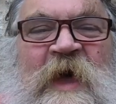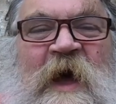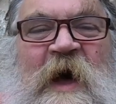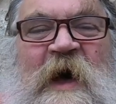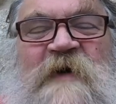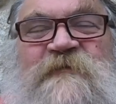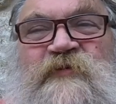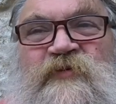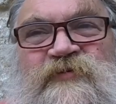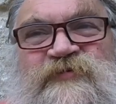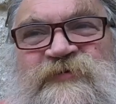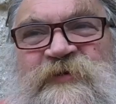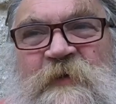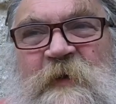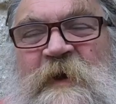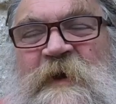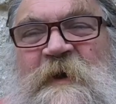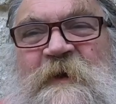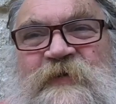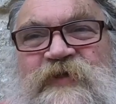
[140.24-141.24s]
I've also
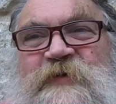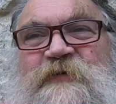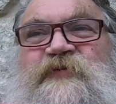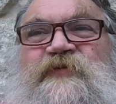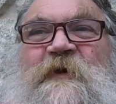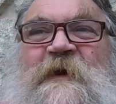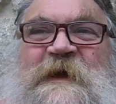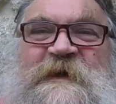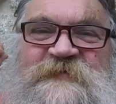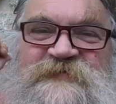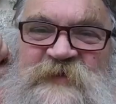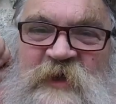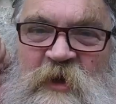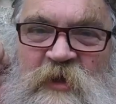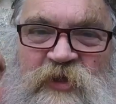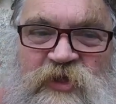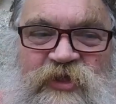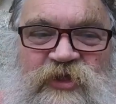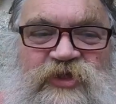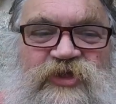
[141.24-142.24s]
heard the phrase
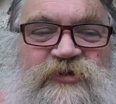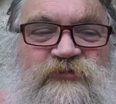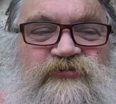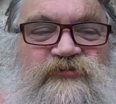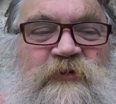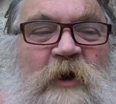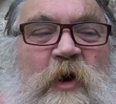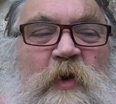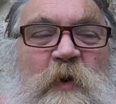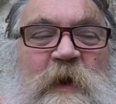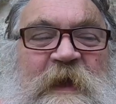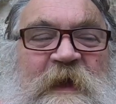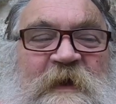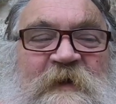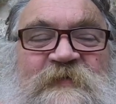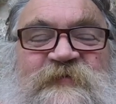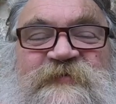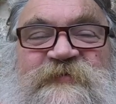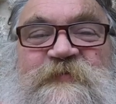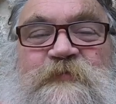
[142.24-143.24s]
throwing
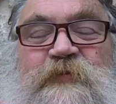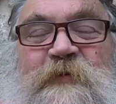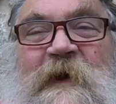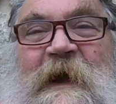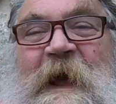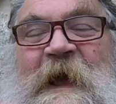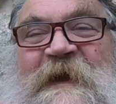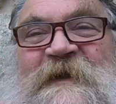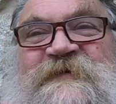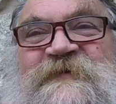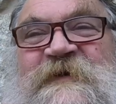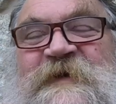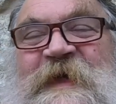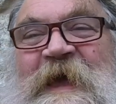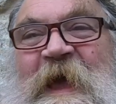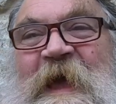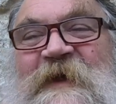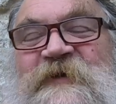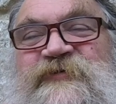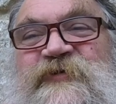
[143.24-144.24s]
a sprat to
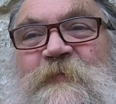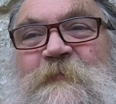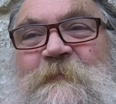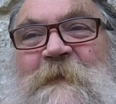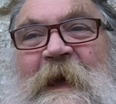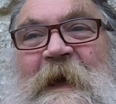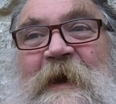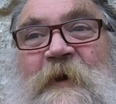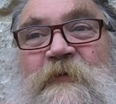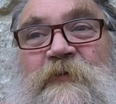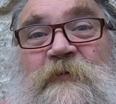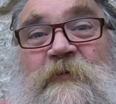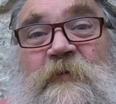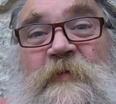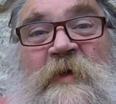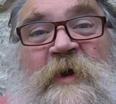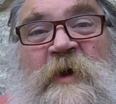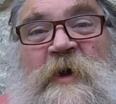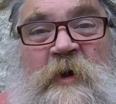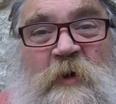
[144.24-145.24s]
catch a mackerel,
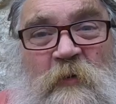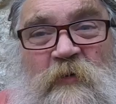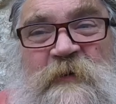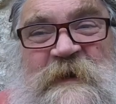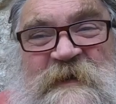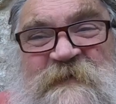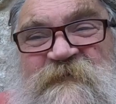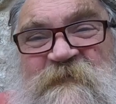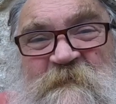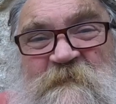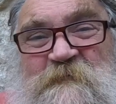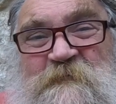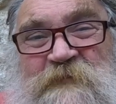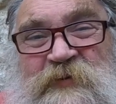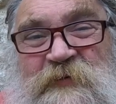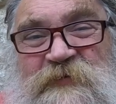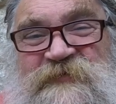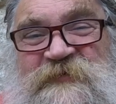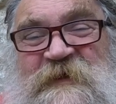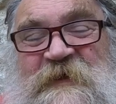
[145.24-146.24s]
or even
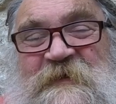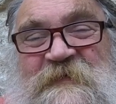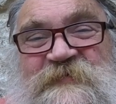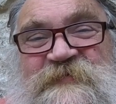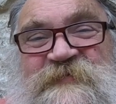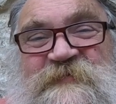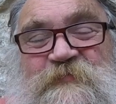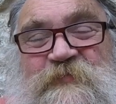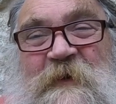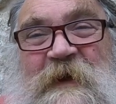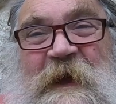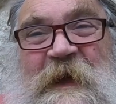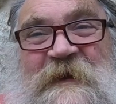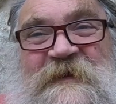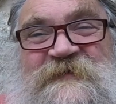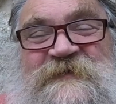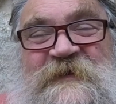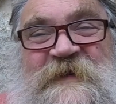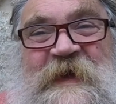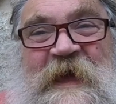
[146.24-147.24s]
putting a sprat
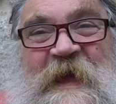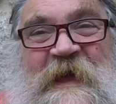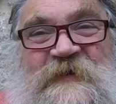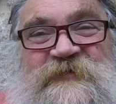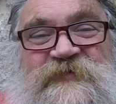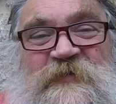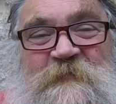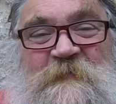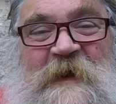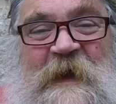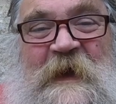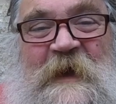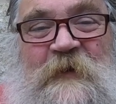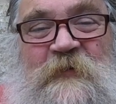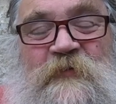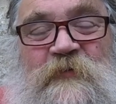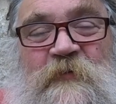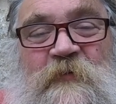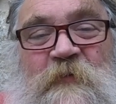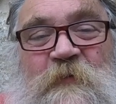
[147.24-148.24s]
to catch a
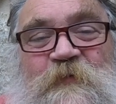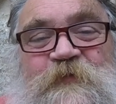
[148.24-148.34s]
mackerel.